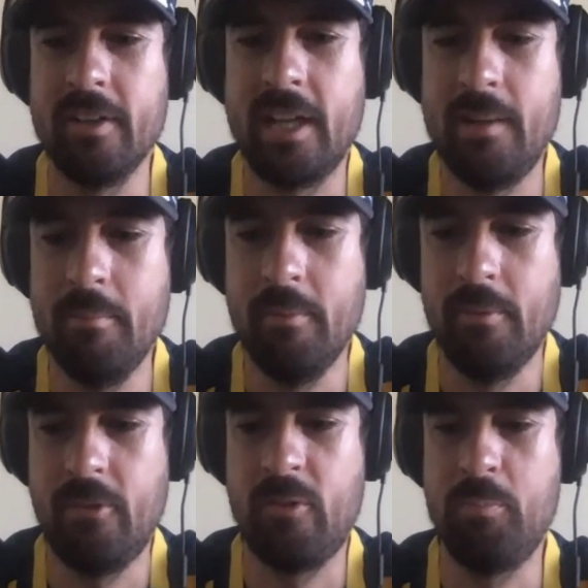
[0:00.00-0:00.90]
reckon, to keep
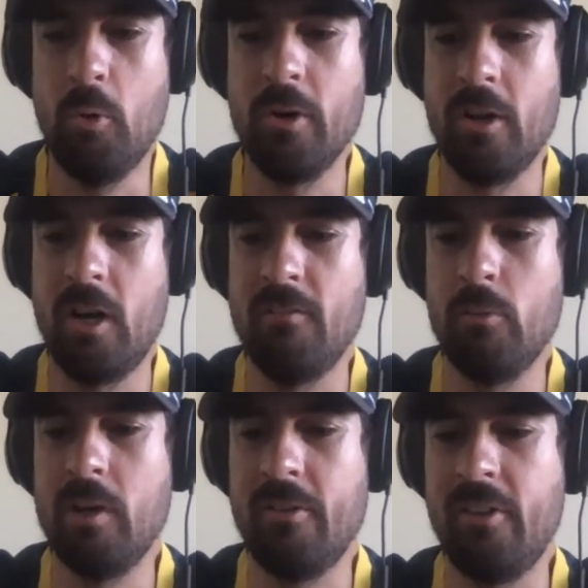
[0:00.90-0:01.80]
sport
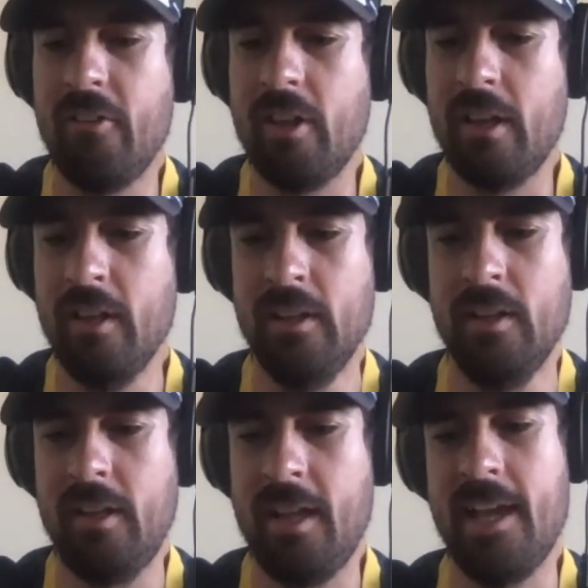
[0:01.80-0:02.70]
alive in whatever sense they
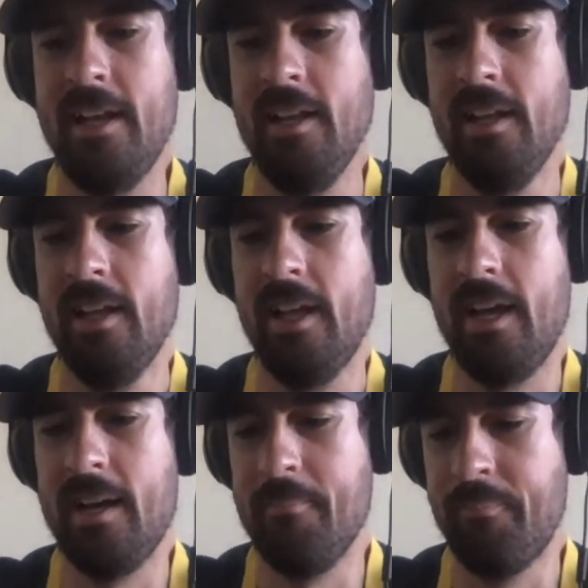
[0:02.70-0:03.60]
can.
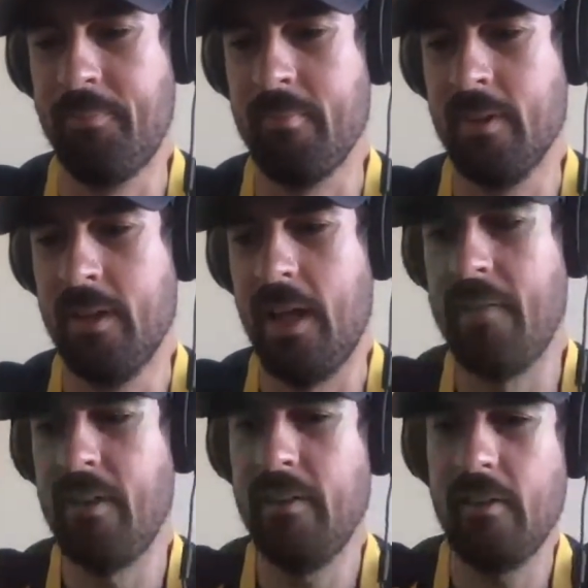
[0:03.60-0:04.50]
Um,
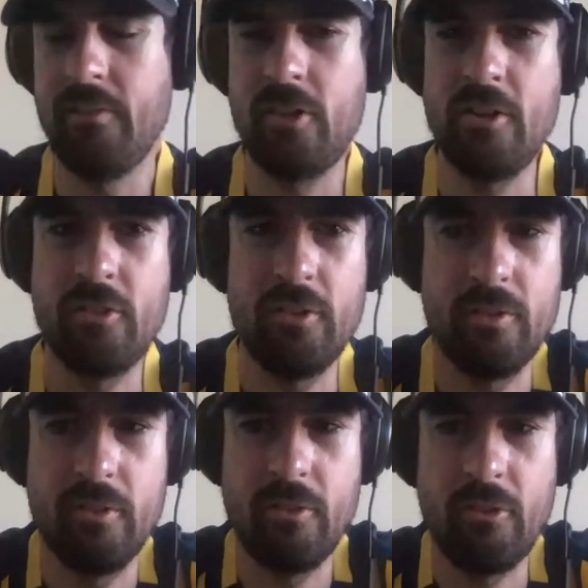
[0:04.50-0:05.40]
and then
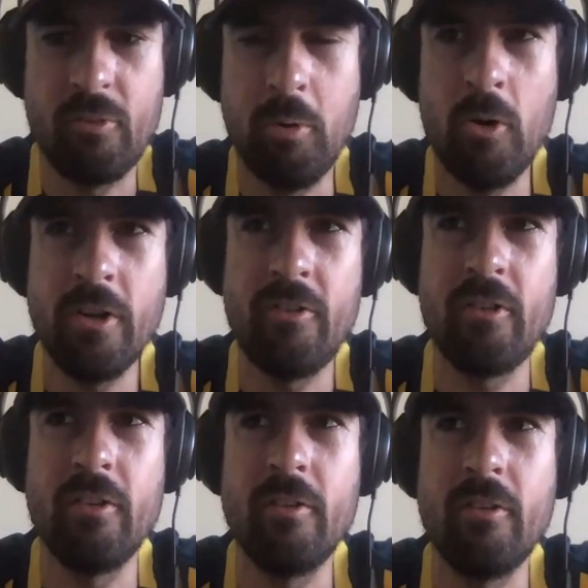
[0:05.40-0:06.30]
just sport
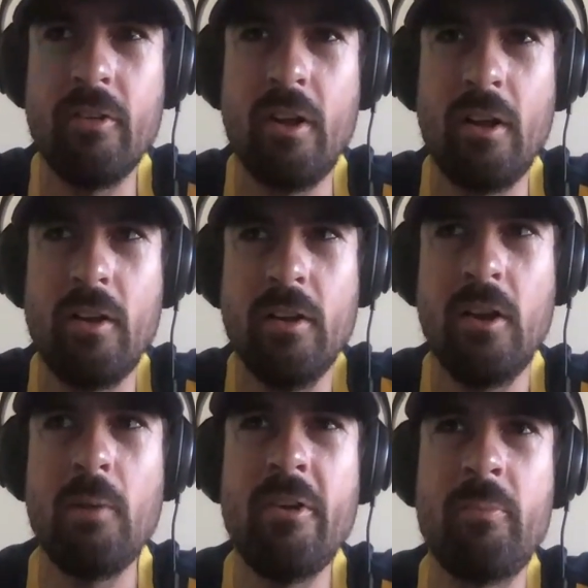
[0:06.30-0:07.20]
is
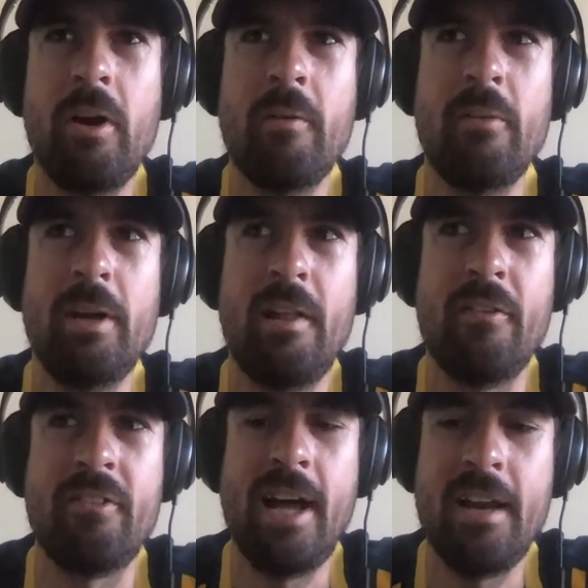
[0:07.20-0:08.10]
like we spoke about
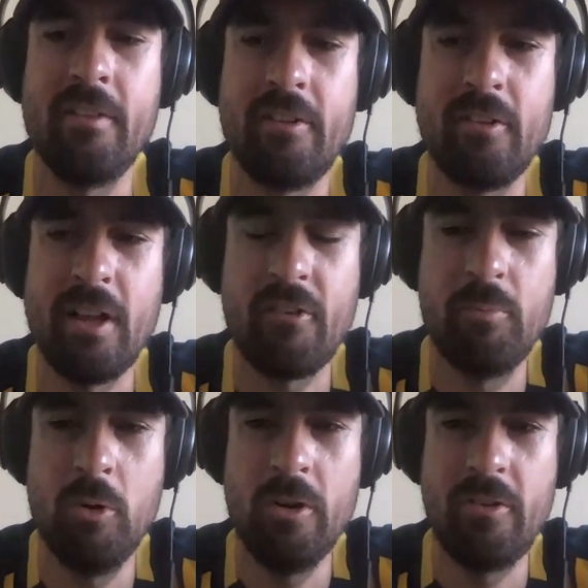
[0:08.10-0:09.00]
at the start of this. Like
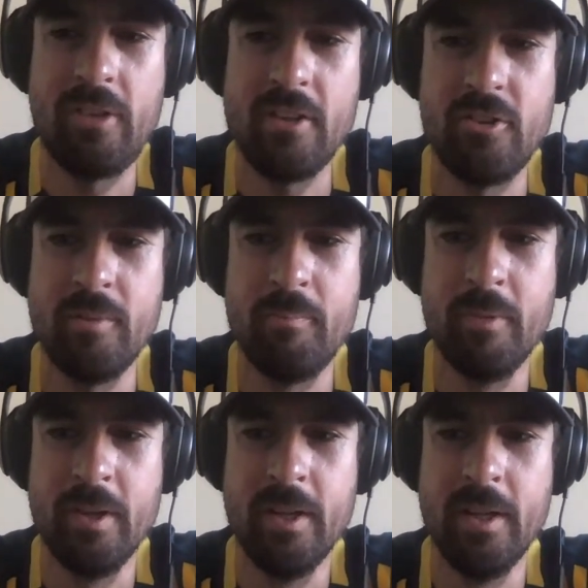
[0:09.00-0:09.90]
sport is such a